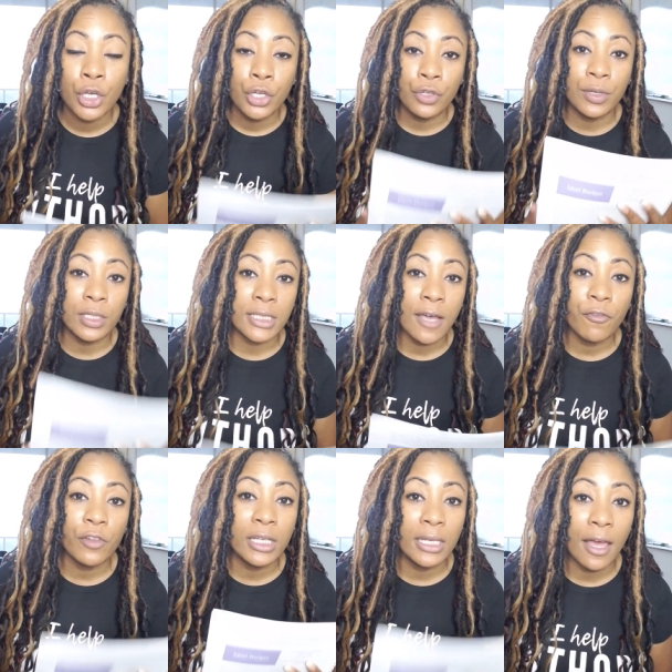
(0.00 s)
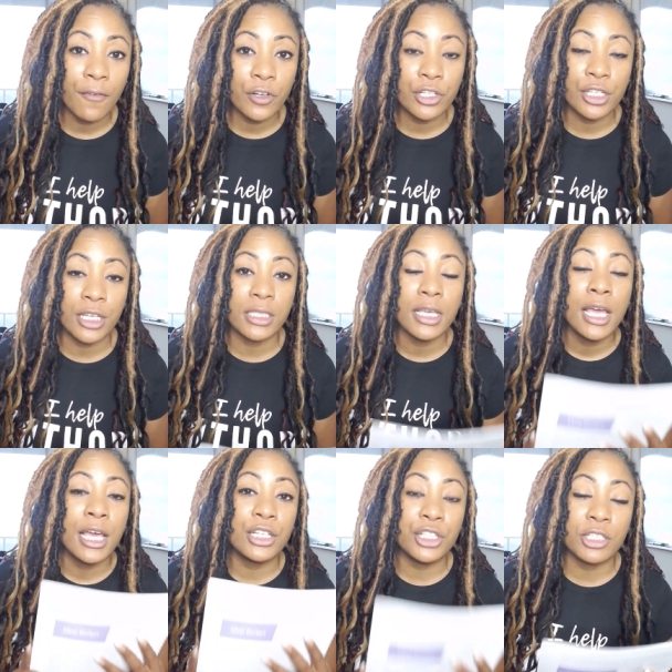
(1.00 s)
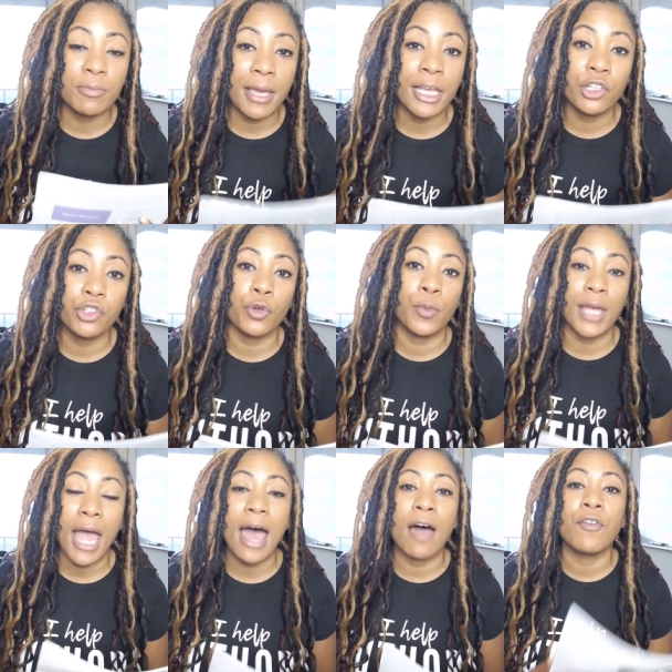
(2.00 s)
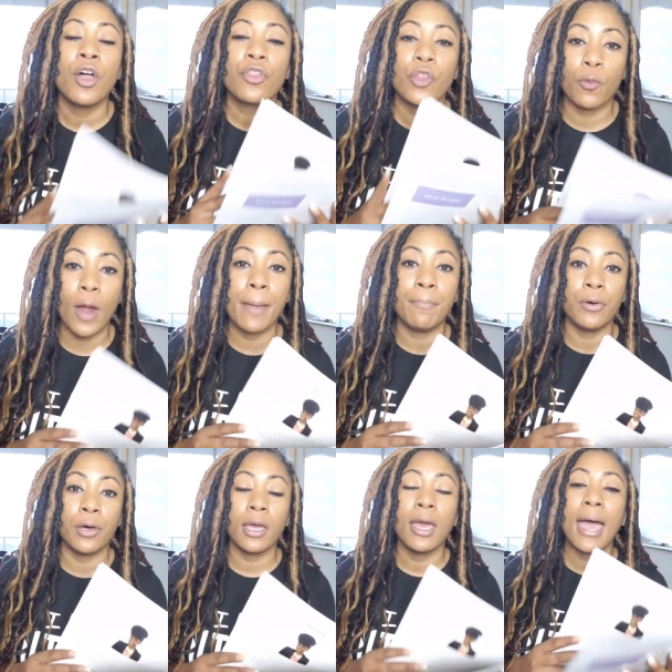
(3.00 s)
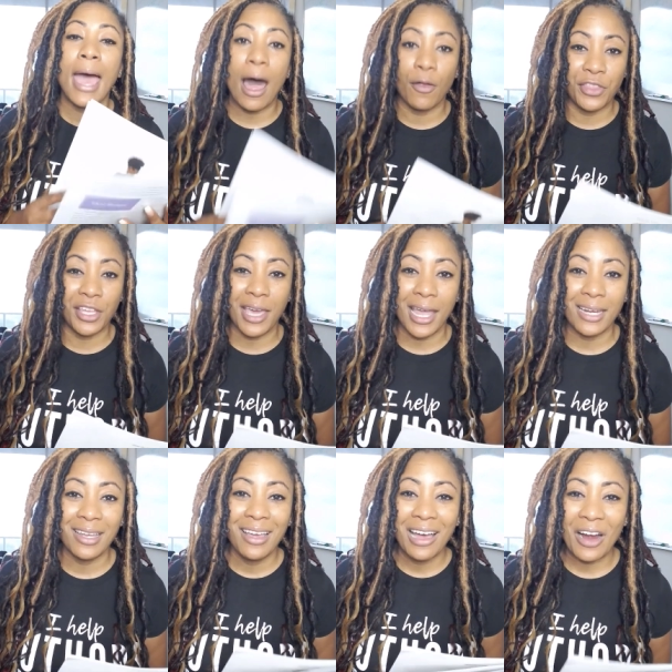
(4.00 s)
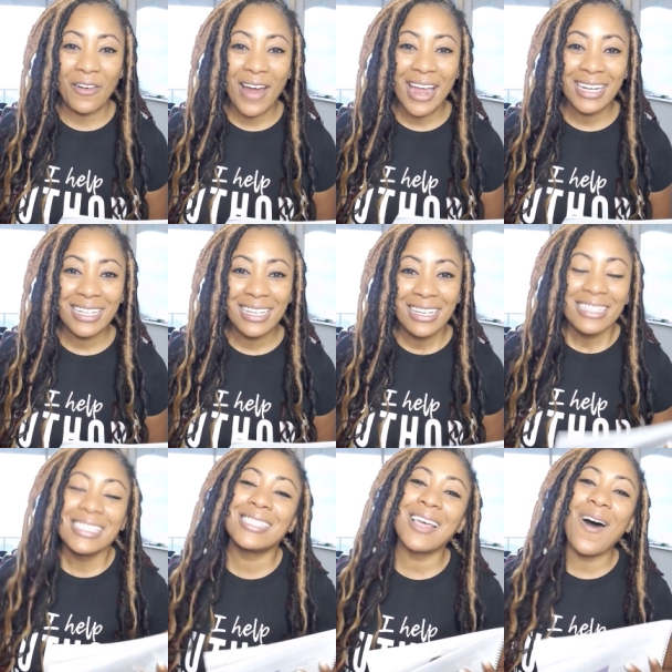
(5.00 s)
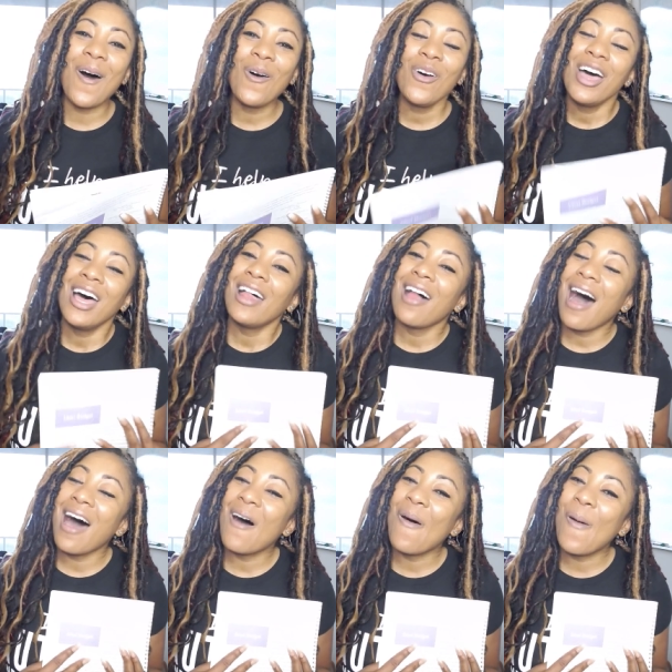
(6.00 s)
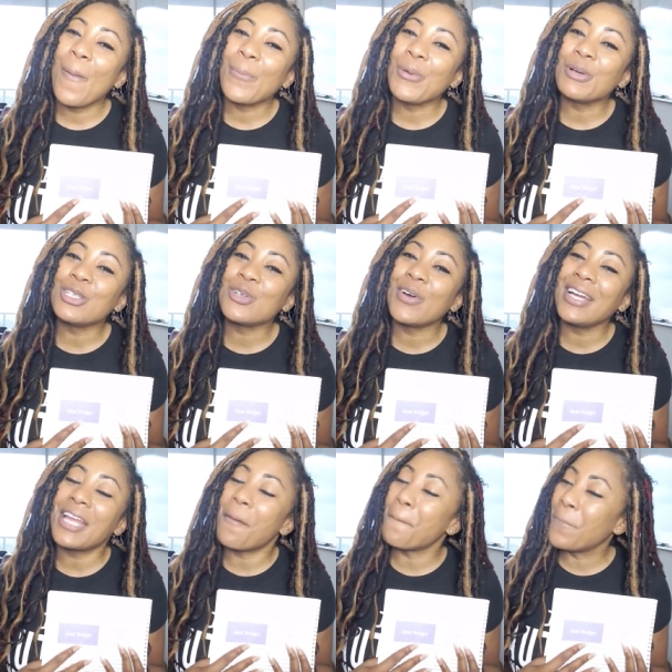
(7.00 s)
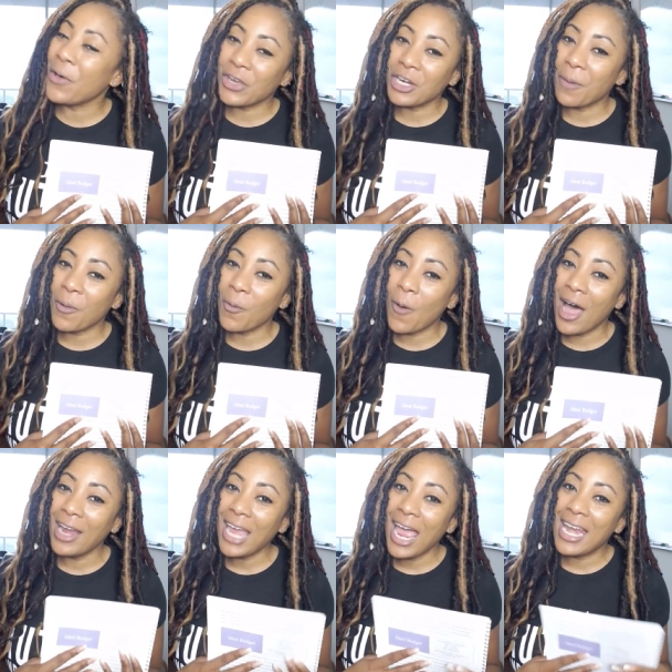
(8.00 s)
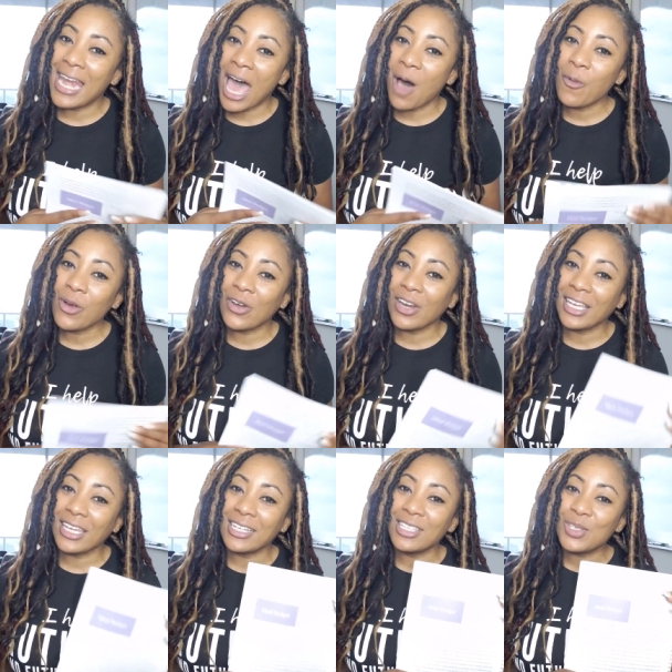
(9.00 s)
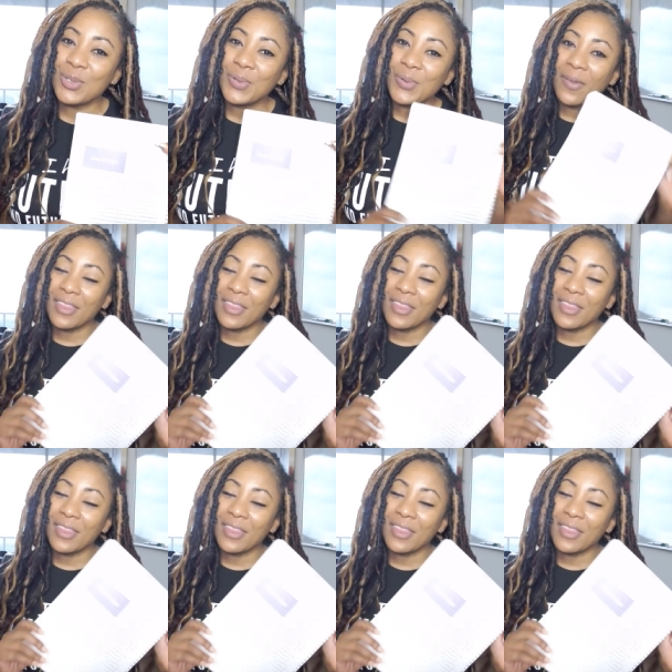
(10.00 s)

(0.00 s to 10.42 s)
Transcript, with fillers: you can definitely leverage this. It's just making sure we have the right book out the gate. All right. So I hope you enjoyed book number one. Now we're gonna get into the